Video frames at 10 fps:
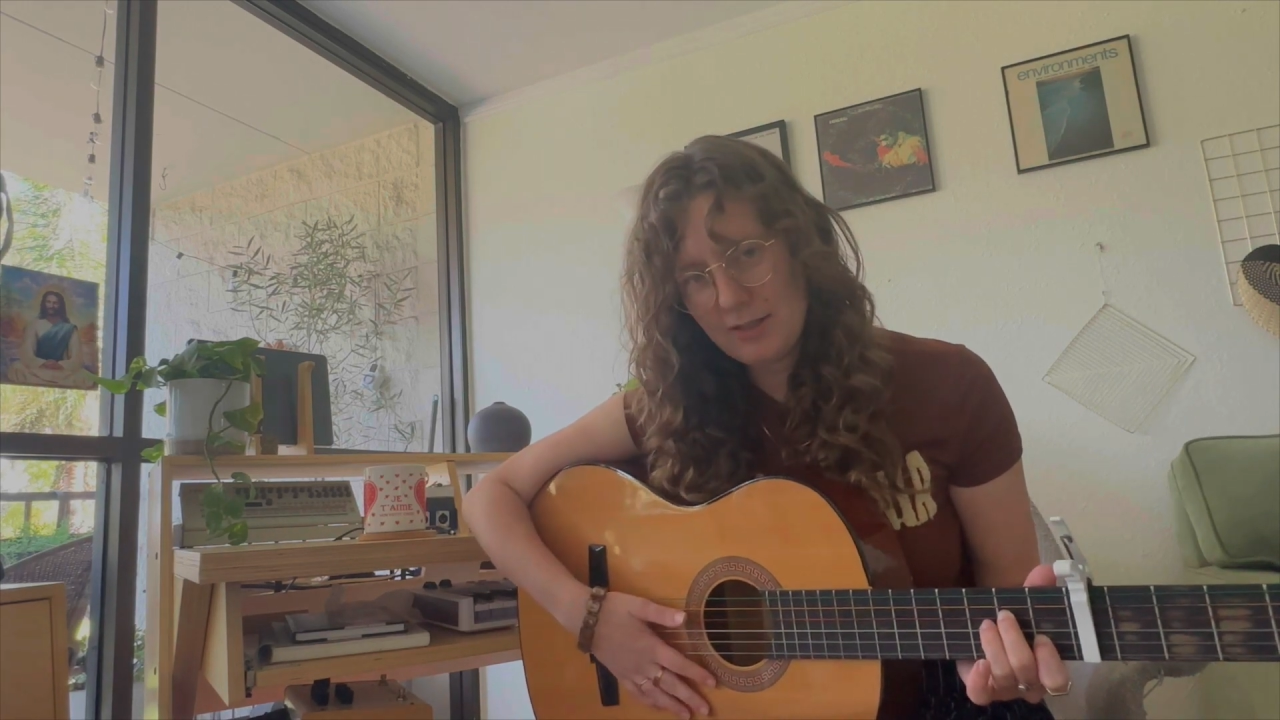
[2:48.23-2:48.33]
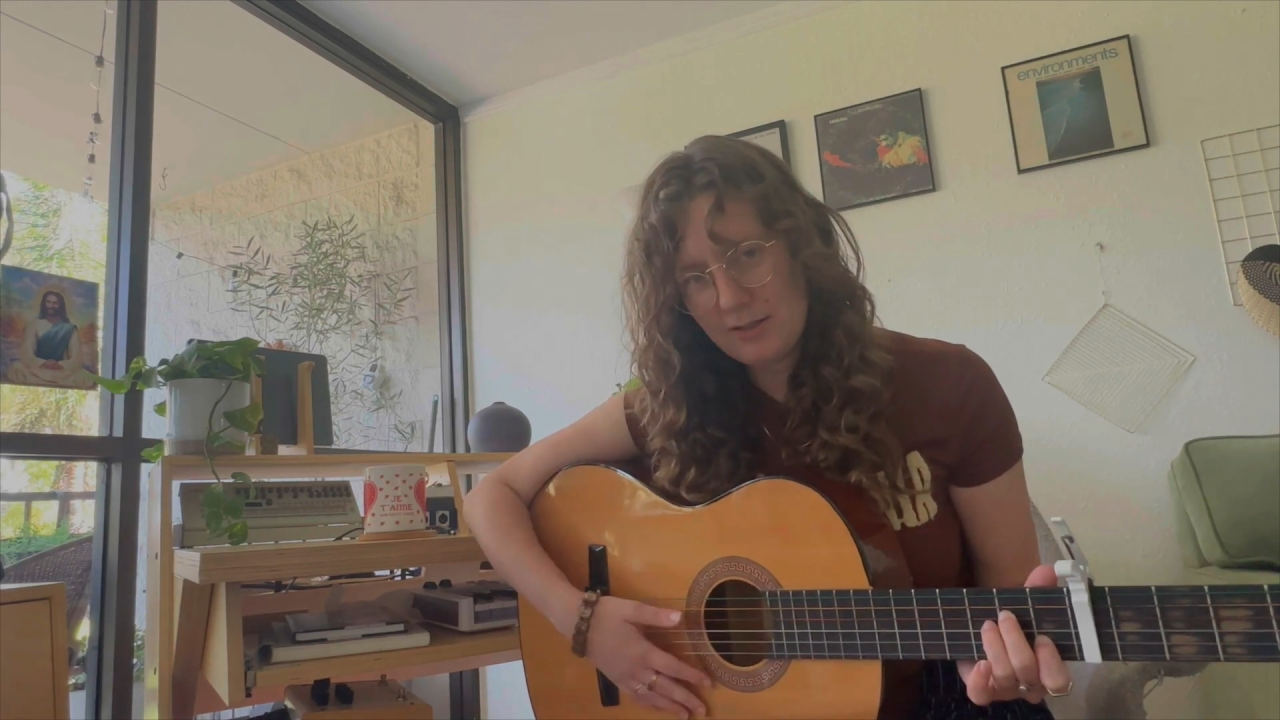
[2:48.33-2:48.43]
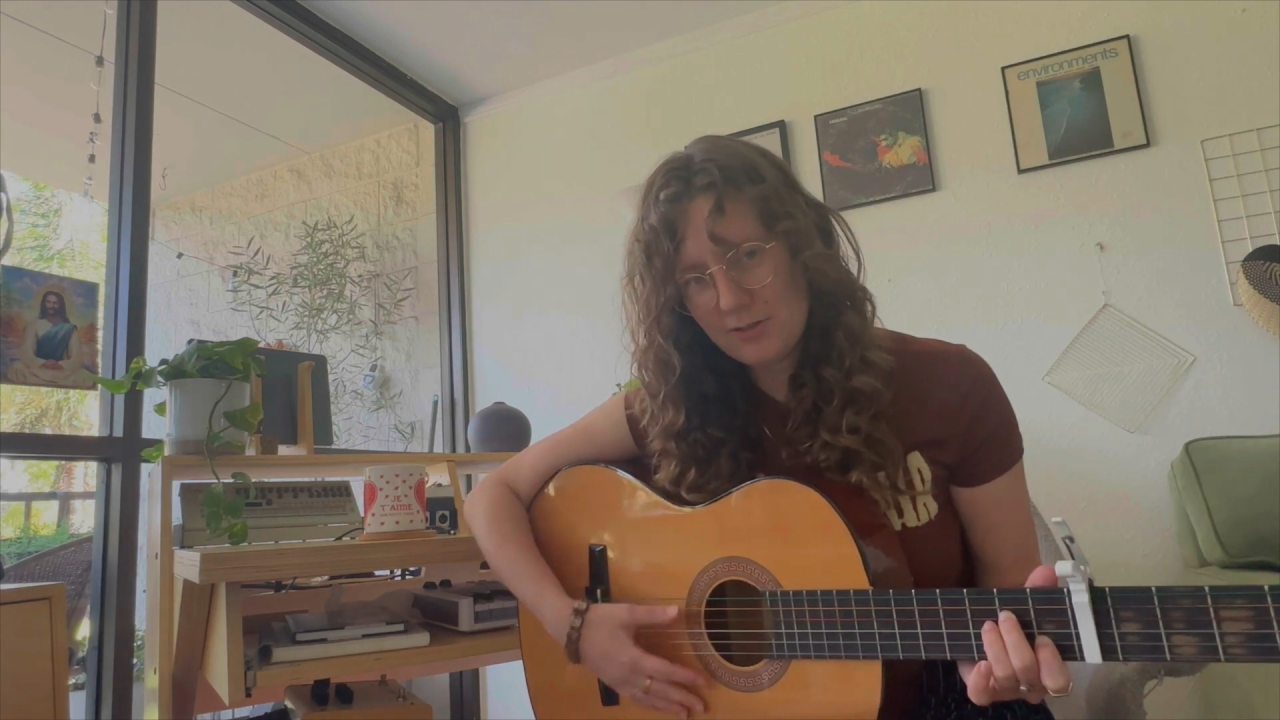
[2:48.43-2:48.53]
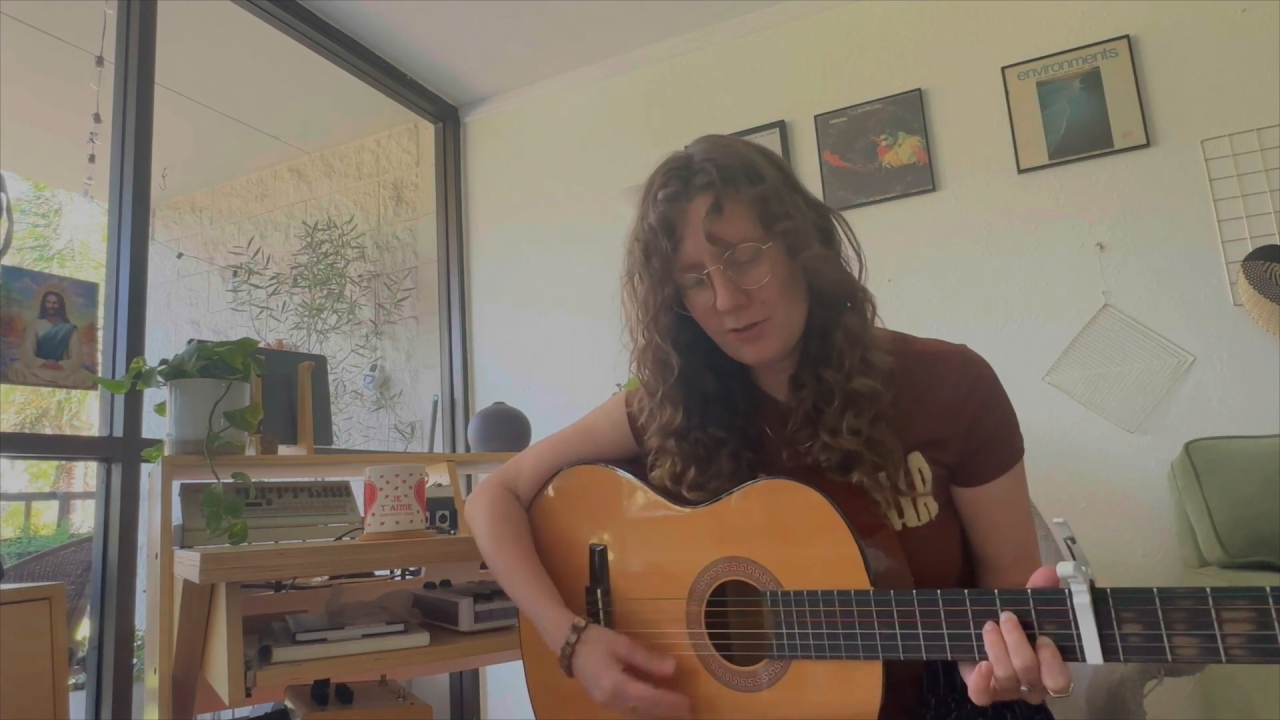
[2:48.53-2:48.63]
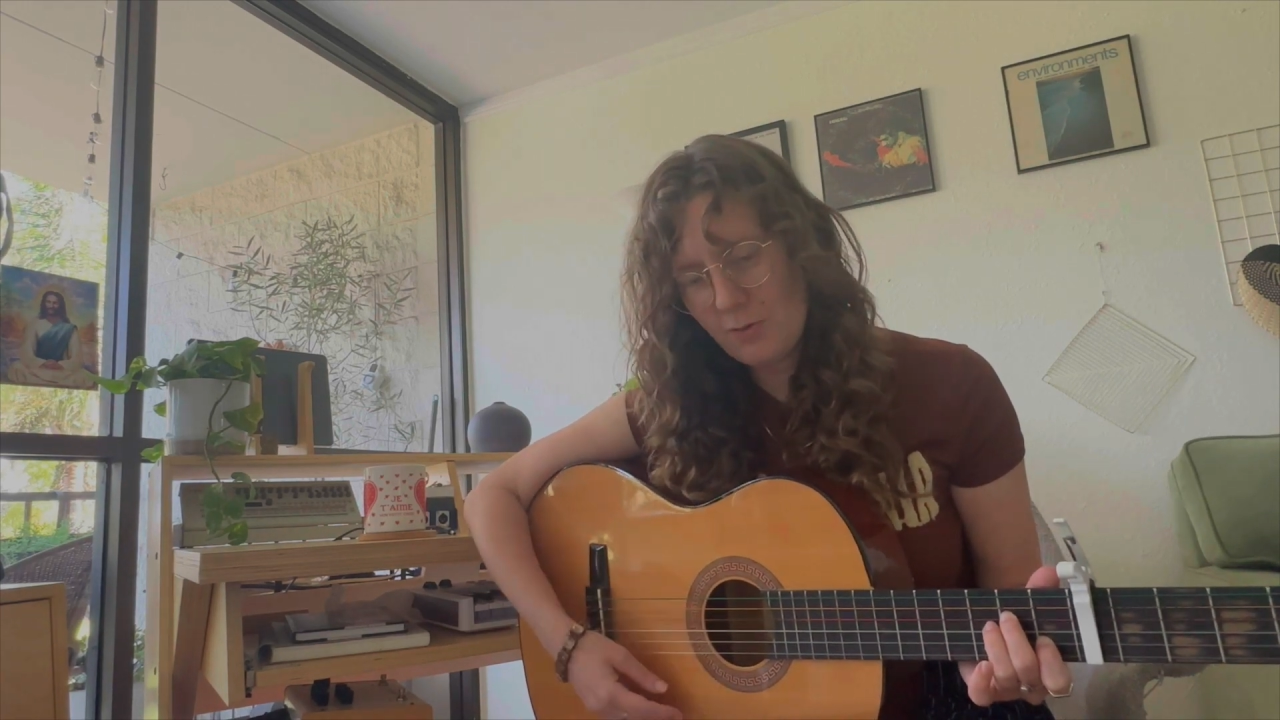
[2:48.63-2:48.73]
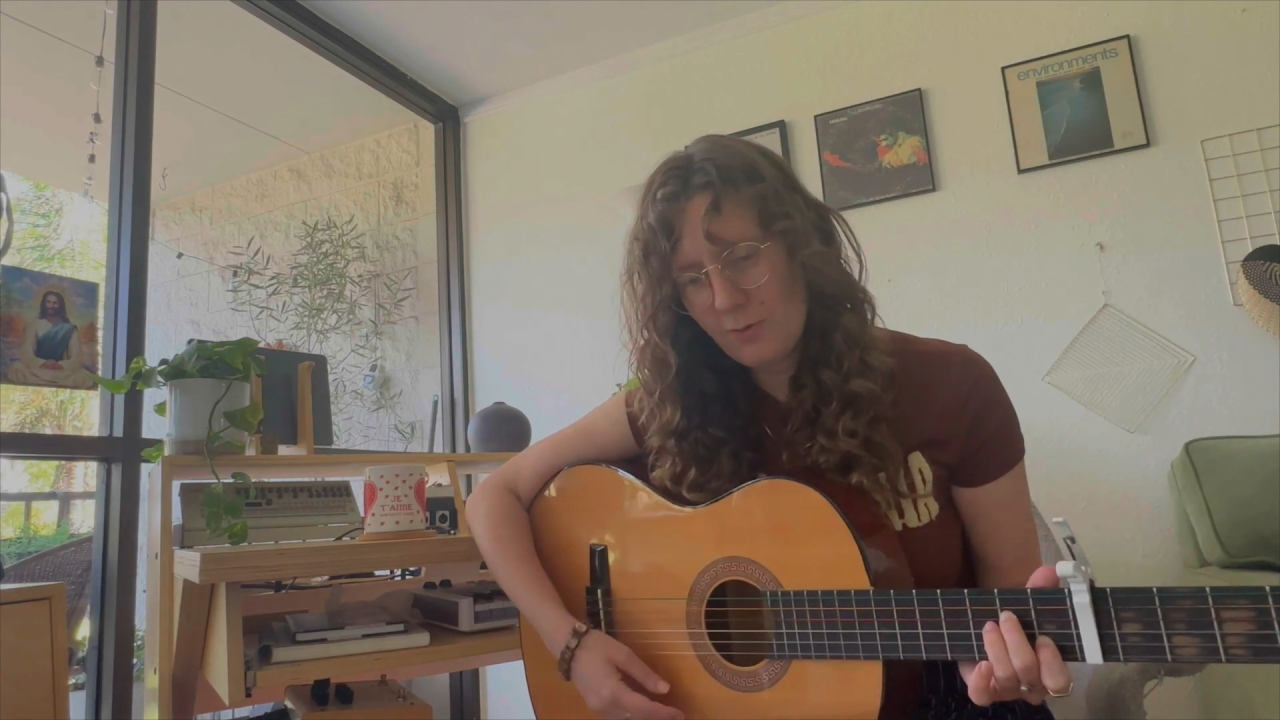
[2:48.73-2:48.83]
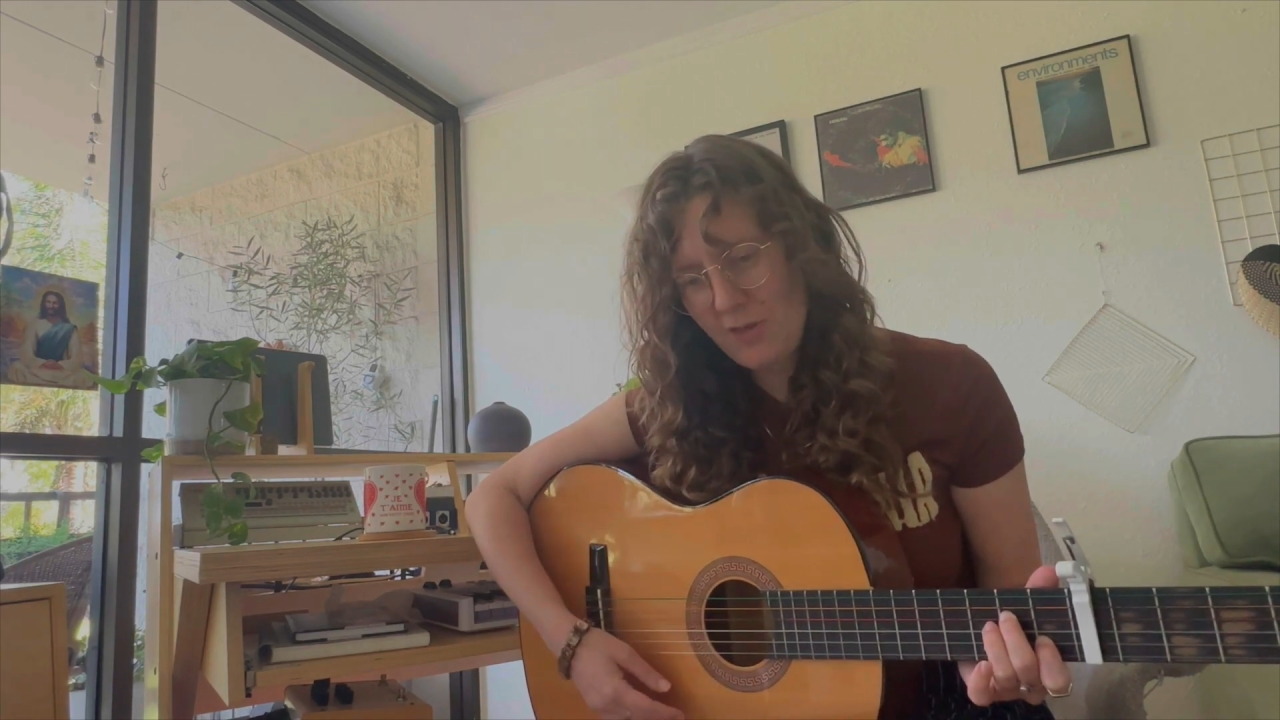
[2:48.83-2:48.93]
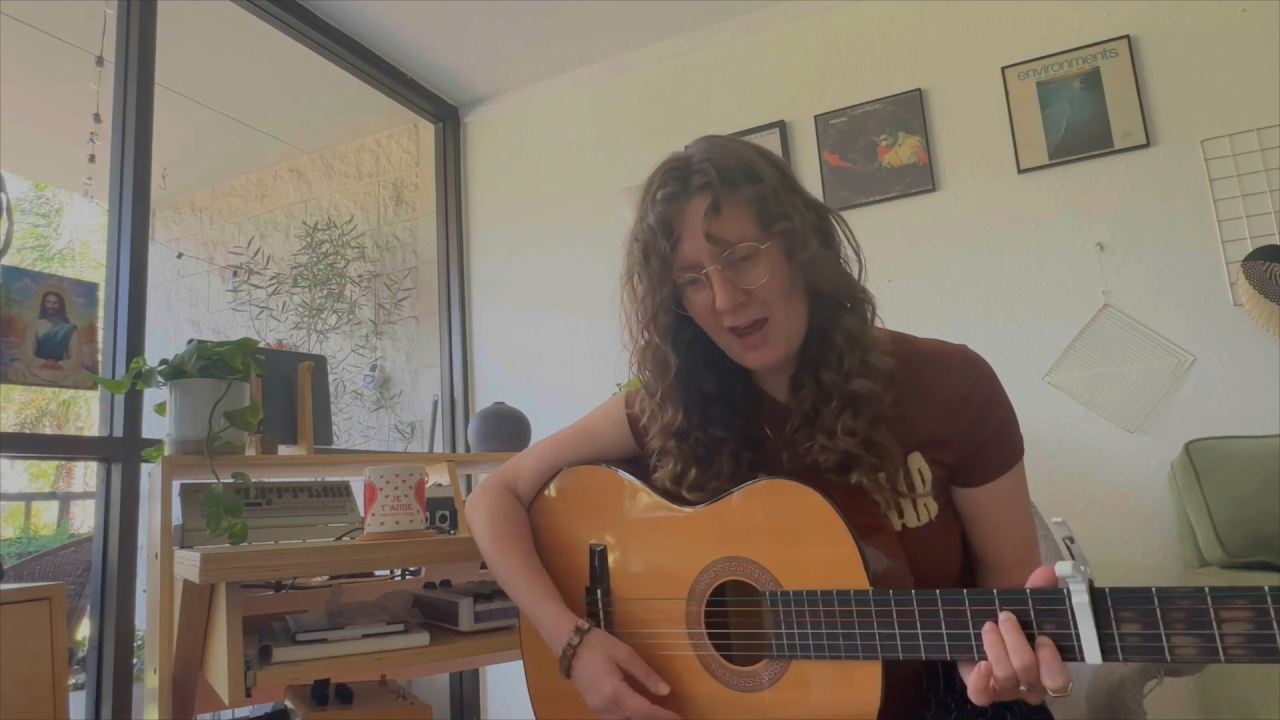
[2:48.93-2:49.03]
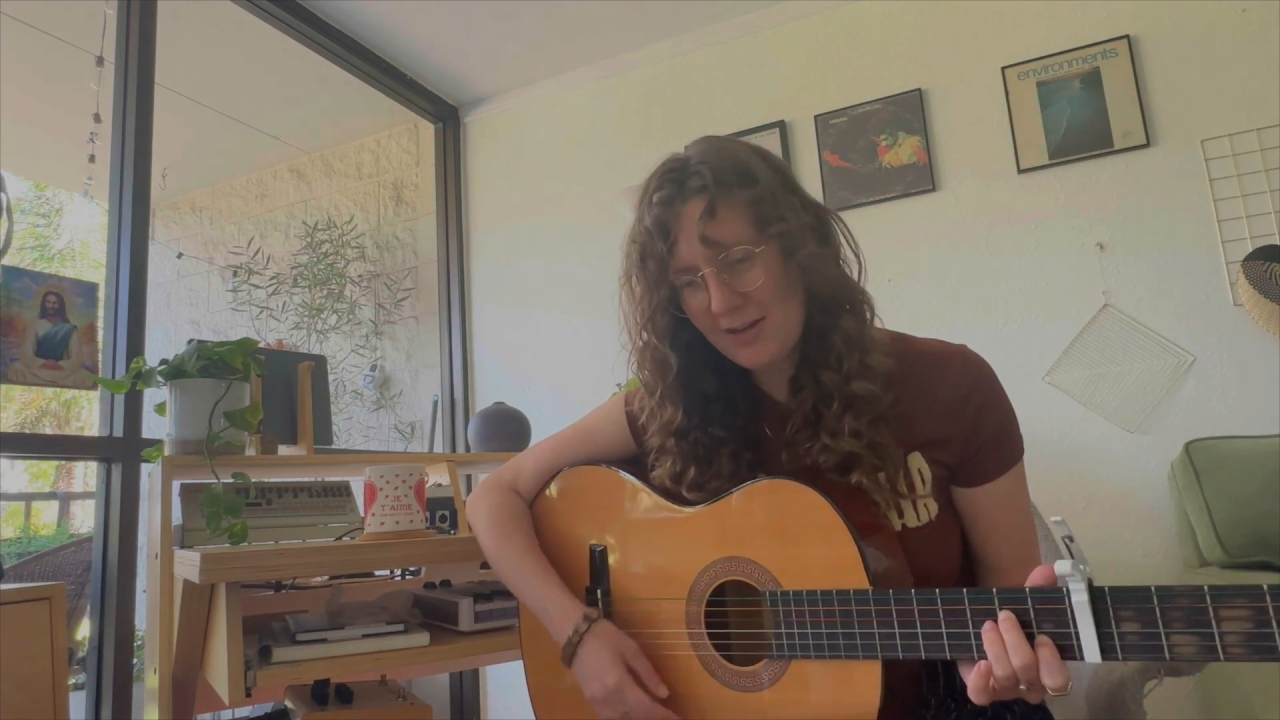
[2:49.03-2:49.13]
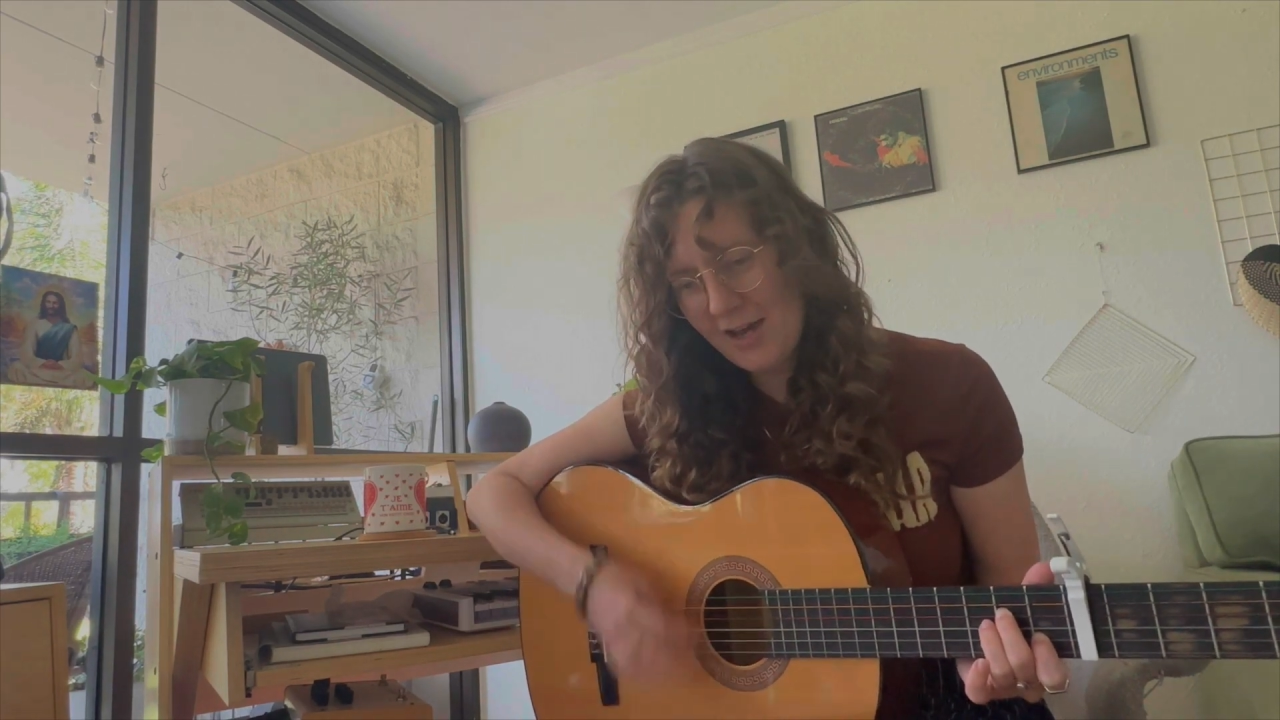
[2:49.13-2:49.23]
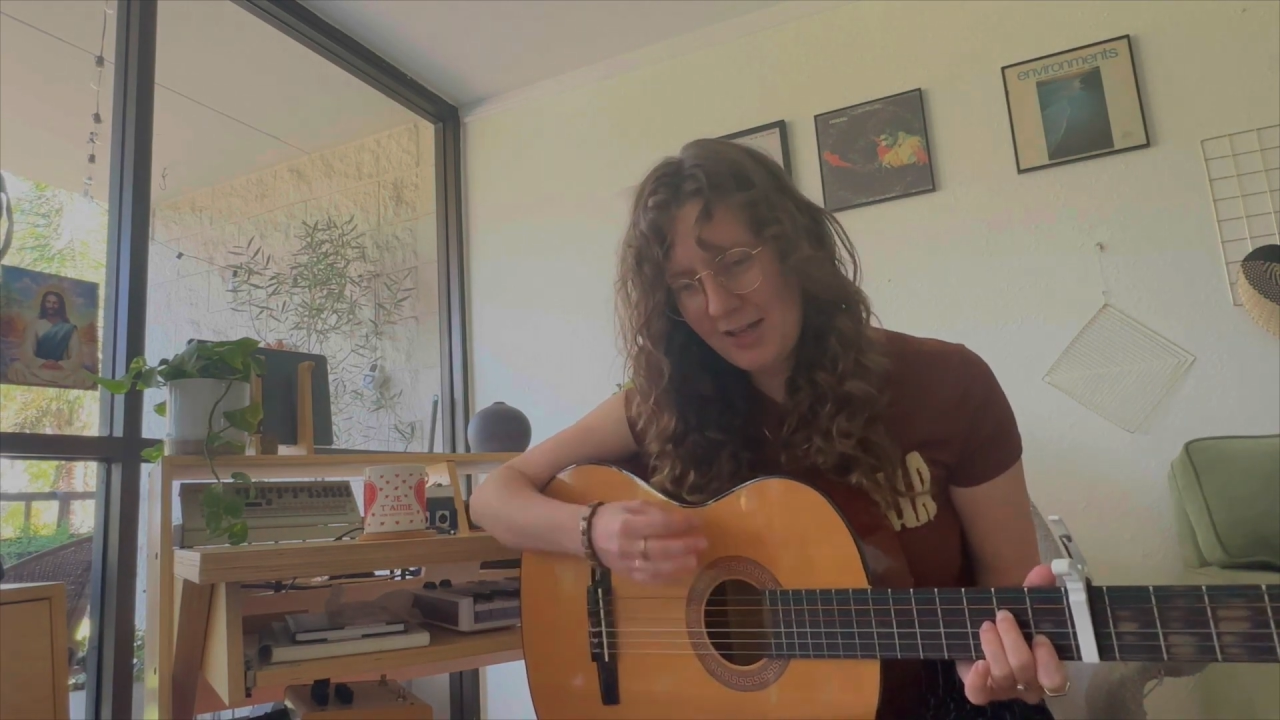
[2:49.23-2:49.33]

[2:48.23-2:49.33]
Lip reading: so that night,